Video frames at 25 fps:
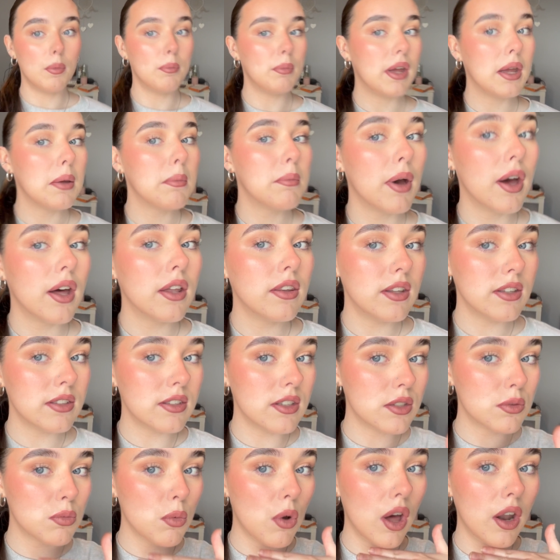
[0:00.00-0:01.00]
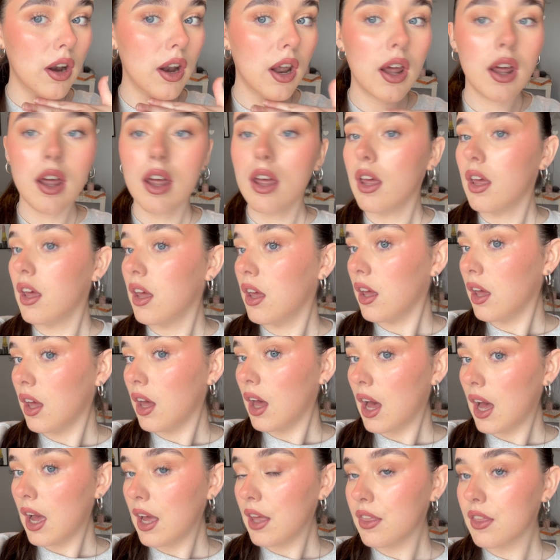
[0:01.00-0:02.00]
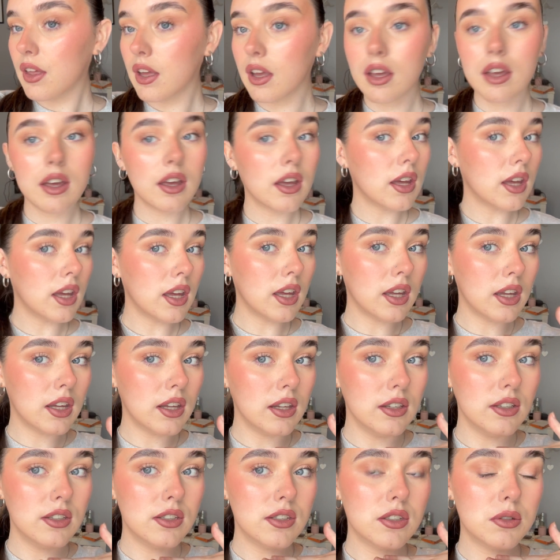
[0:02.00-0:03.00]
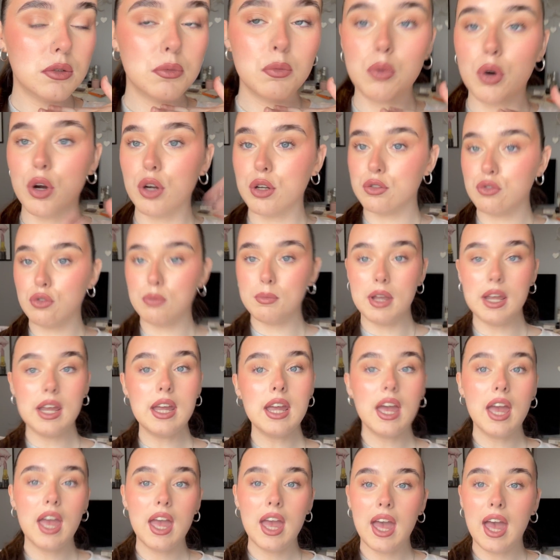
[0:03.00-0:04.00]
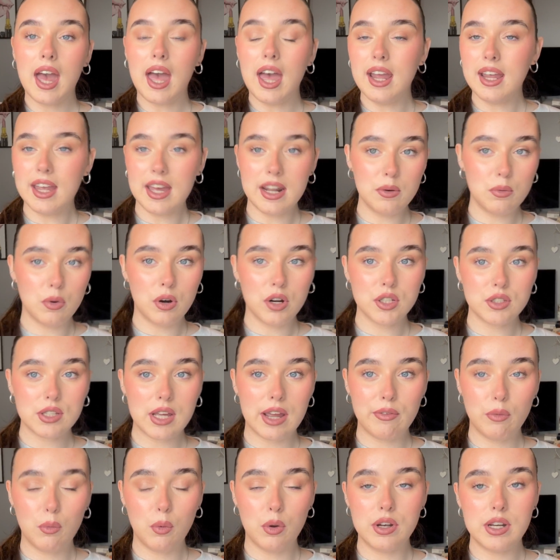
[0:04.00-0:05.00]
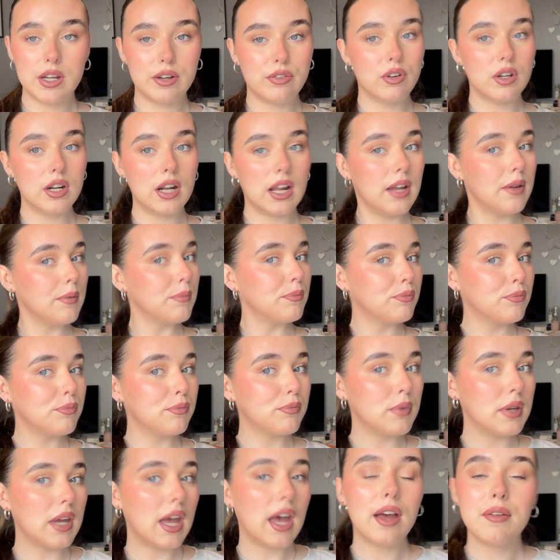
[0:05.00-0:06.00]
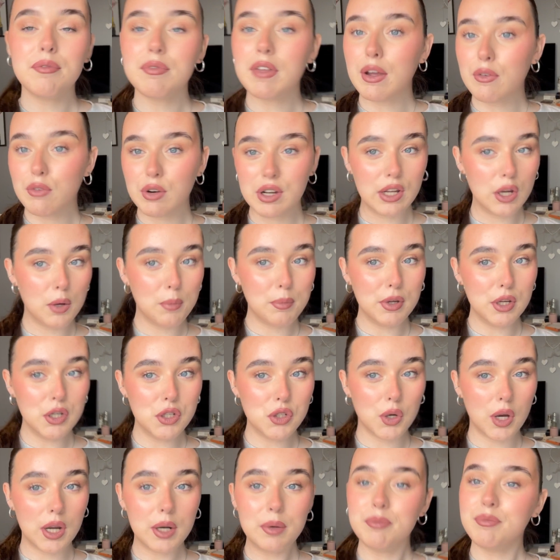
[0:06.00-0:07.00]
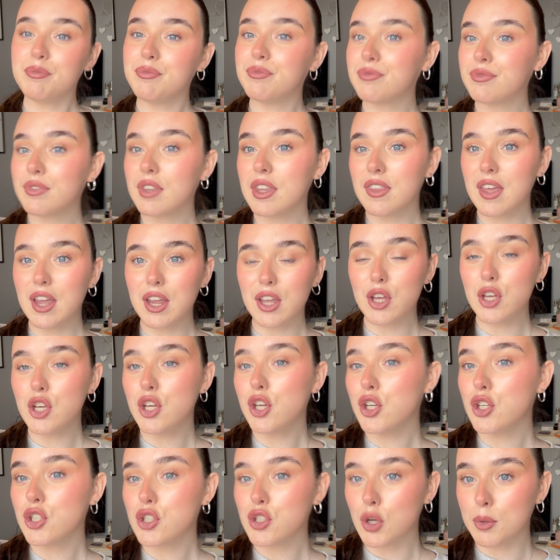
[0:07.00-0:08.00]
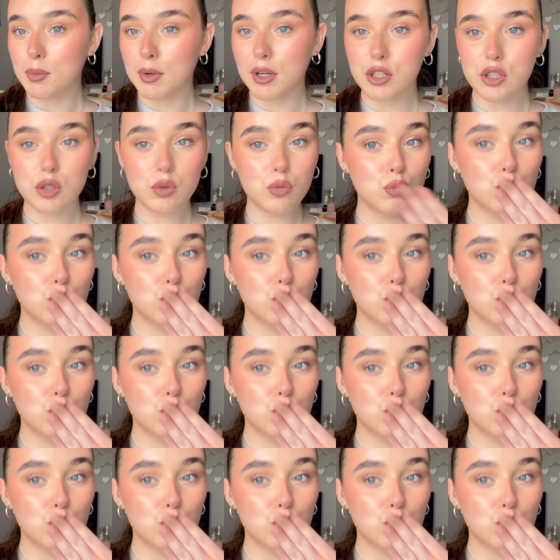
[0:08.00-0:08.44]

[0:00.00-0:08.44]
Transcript: be, but this is what I think works for me. Again, it works everyone differently, but yeah, I really hope you enjoyed. Thank you so much.